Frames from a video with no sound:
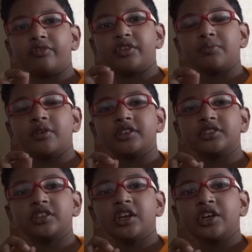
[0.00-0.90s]
with
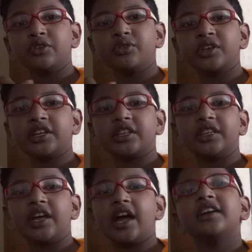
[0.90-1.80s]
bones. You
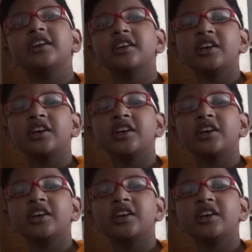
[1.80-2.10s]
need that.